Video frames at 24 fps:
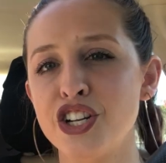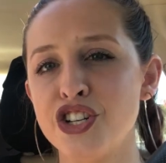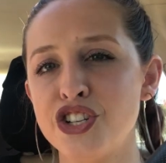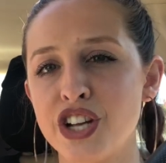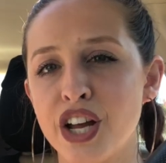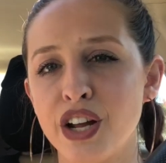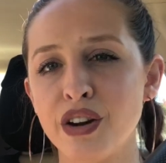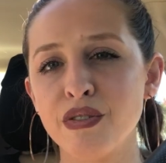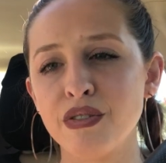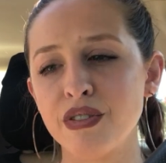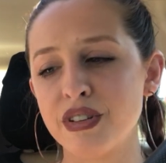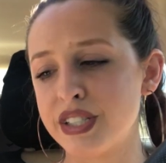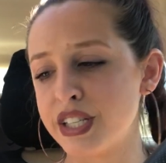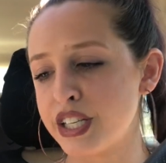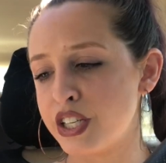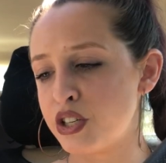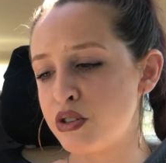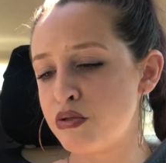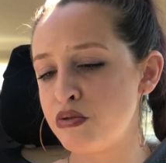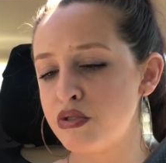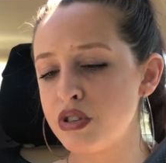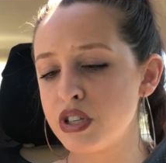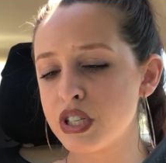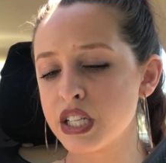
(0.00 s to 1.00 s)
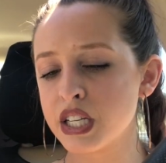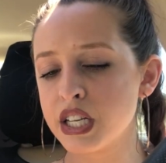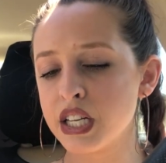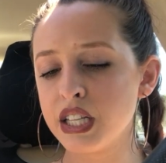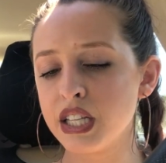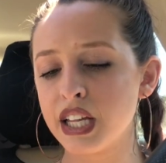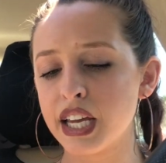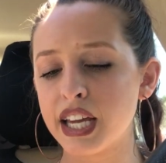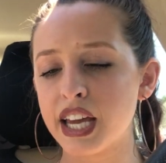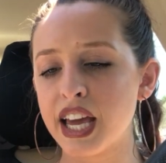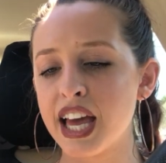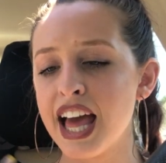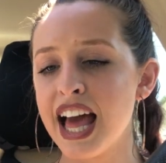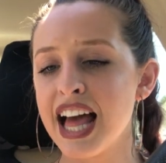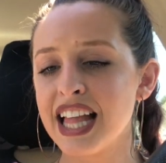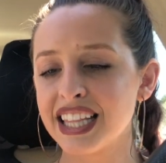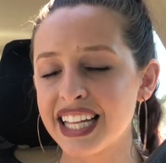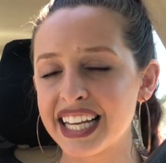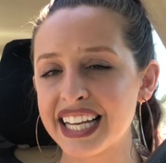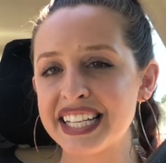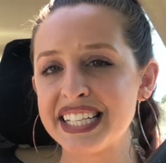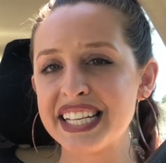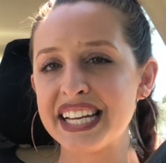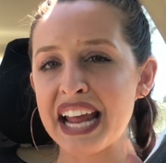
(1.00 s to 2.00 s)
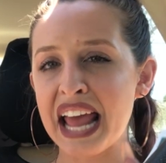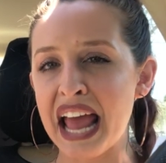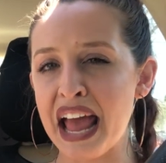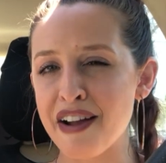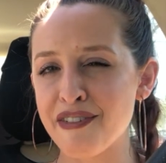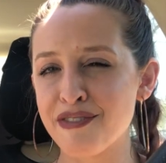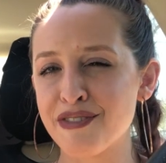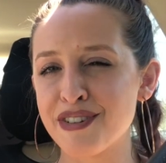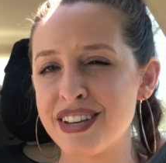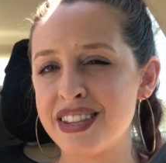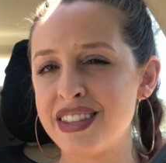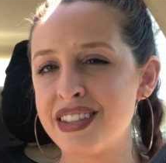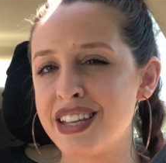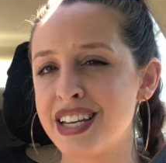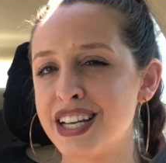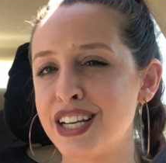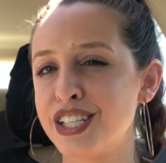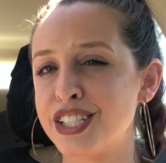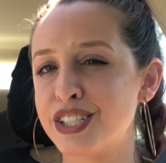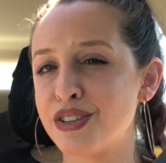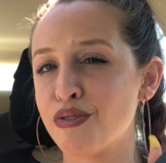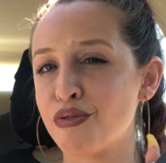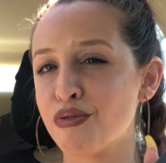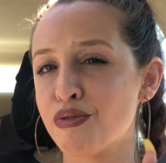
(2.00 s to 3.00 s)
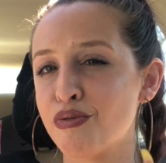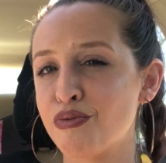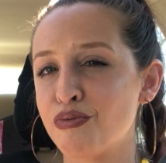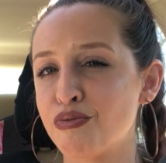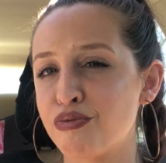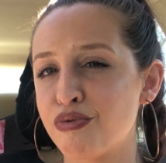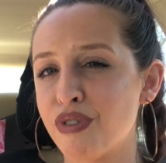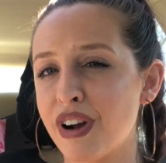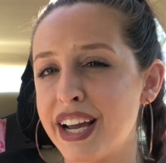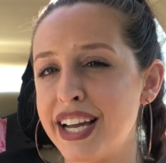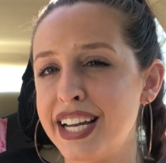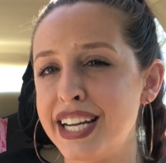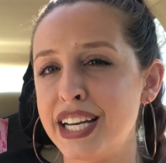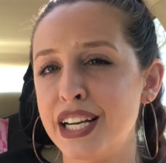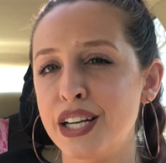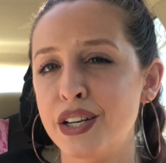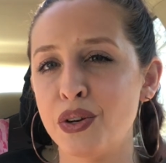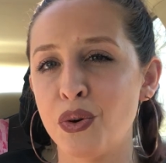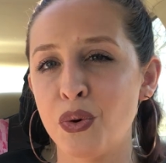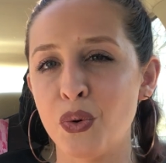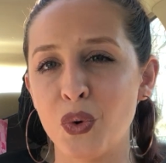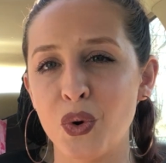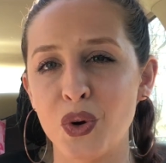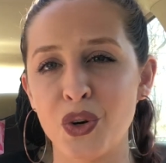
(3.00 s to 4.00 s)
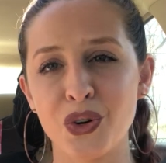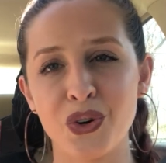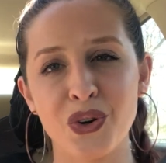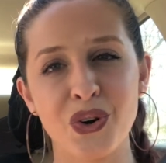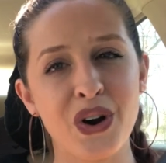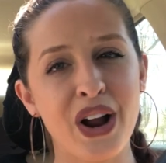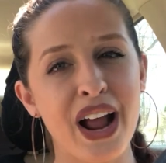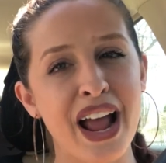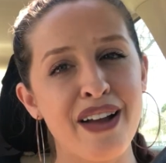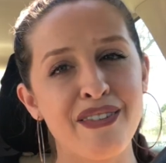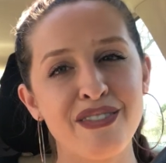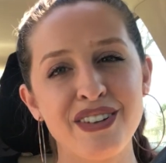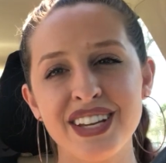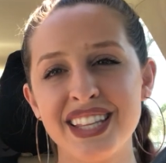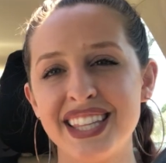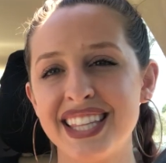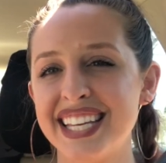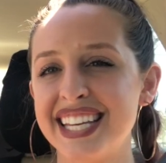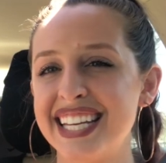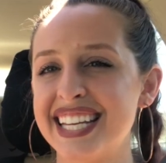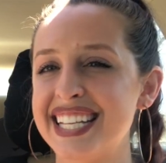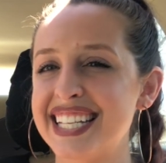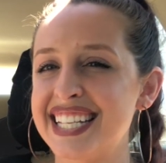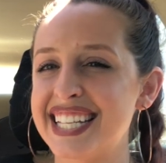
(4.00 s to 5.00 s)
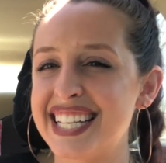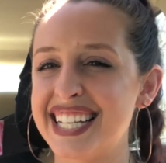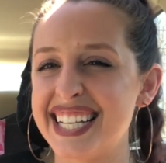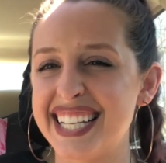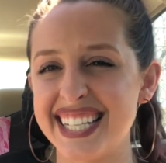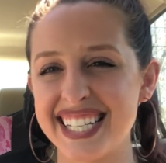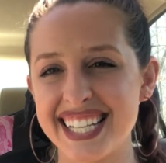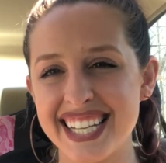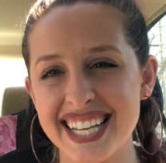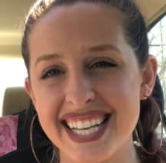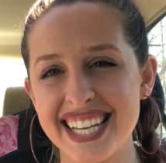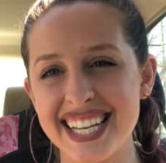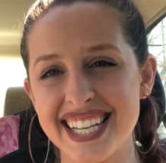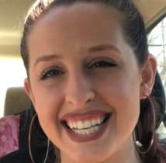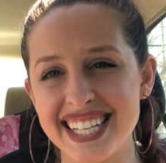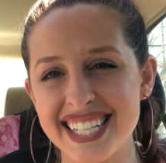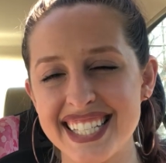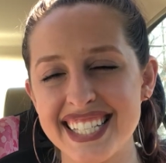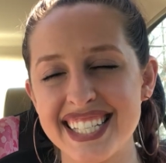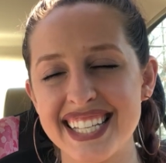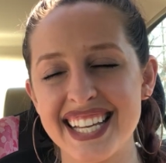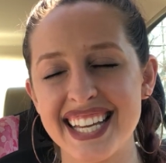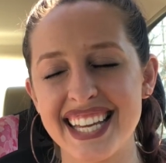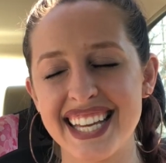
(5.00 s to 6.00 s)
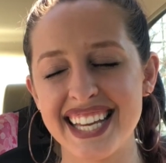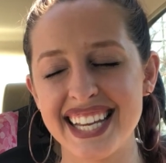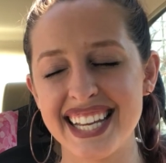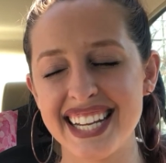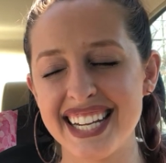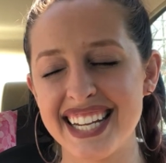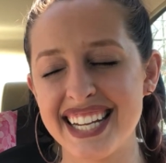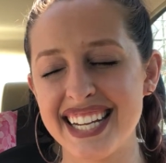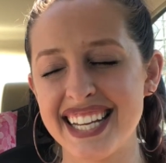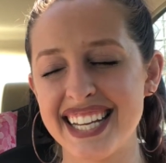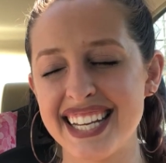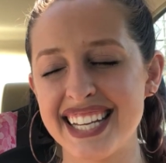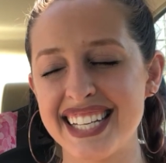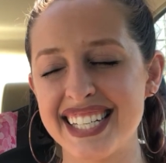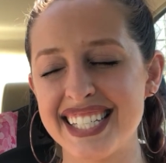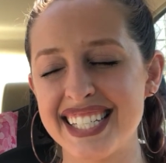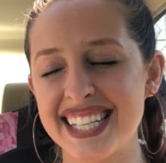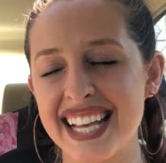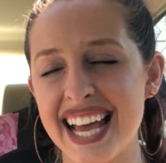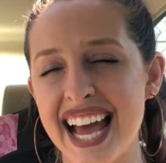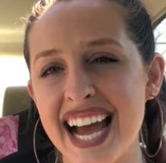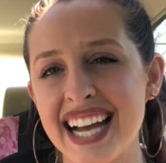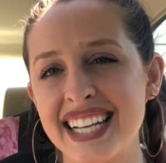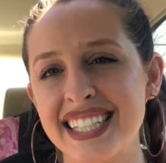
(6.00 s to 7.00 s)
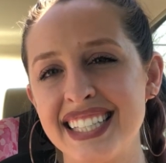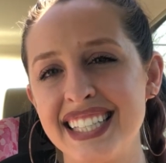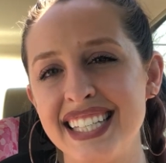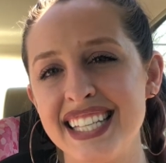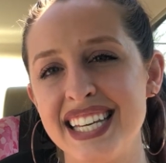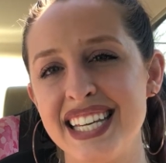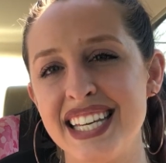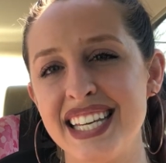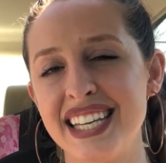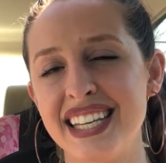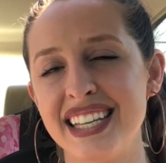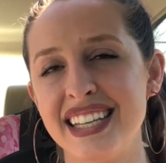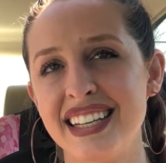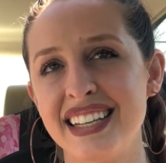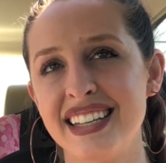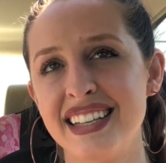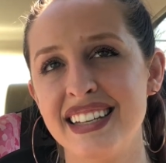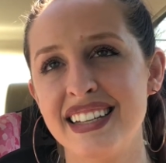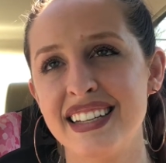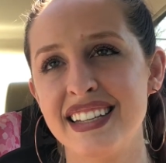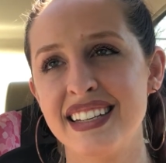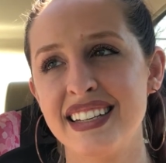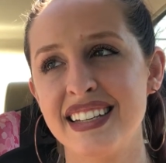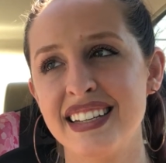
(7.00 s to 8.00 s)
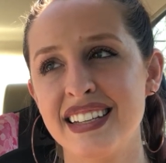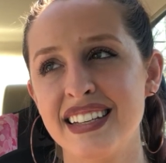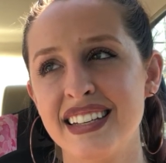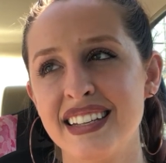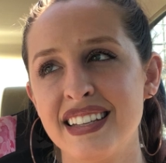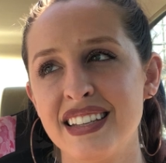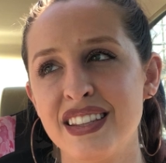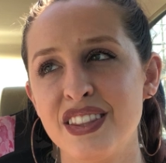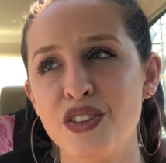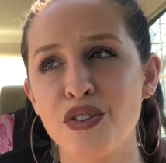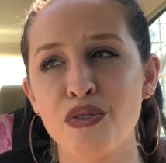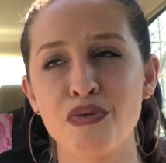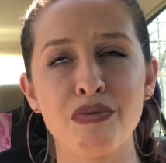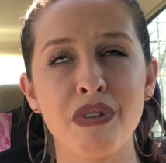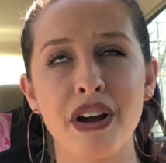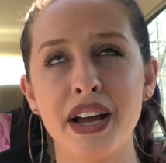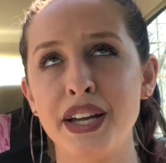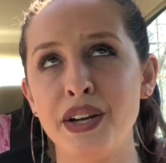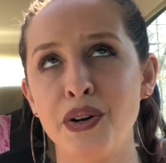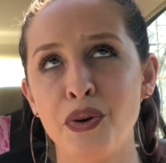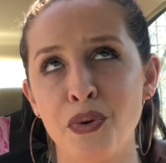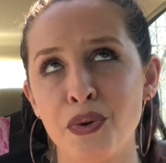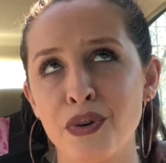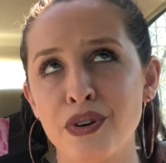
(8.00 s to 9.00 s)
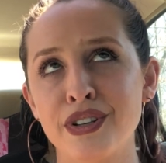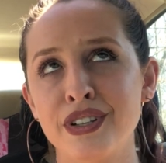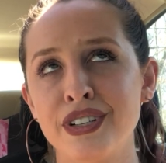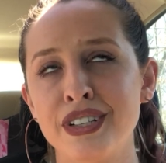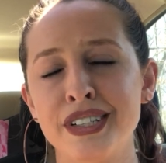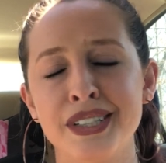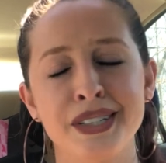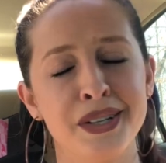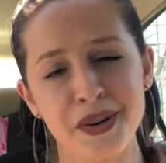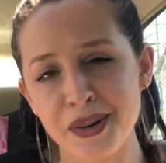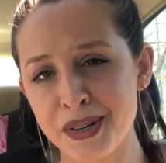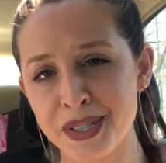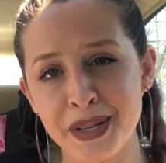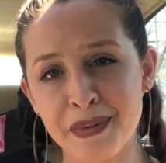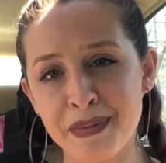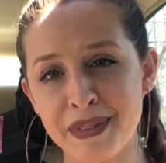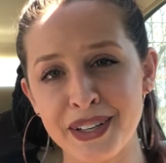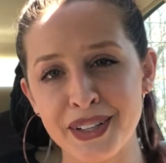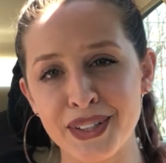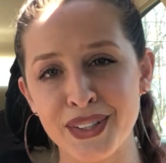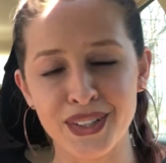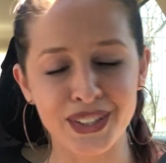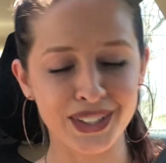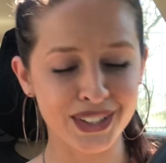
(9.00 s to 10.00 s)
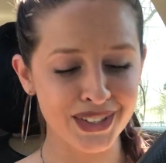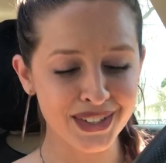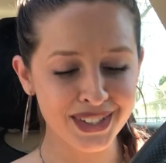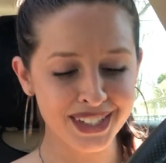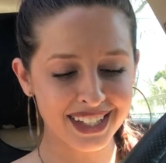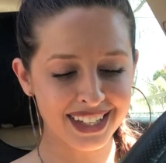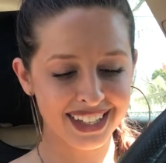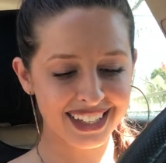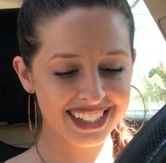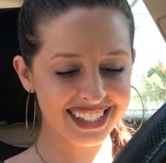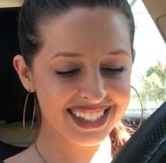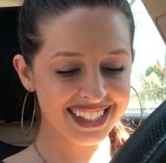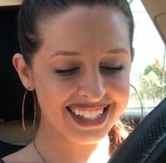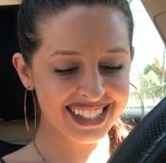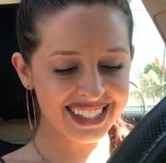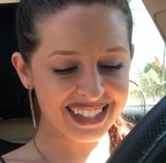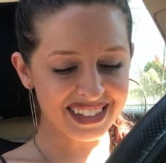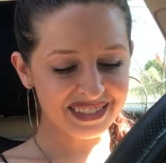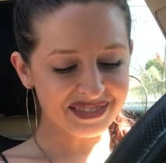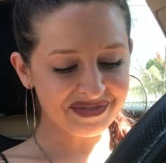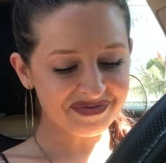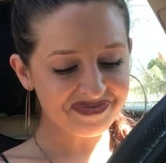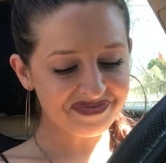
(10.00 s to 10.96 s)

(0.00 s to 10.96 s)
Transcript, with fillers: in general it's like you just can like like i said everything's right in order everything is in, is in exactly the right order or something along those lines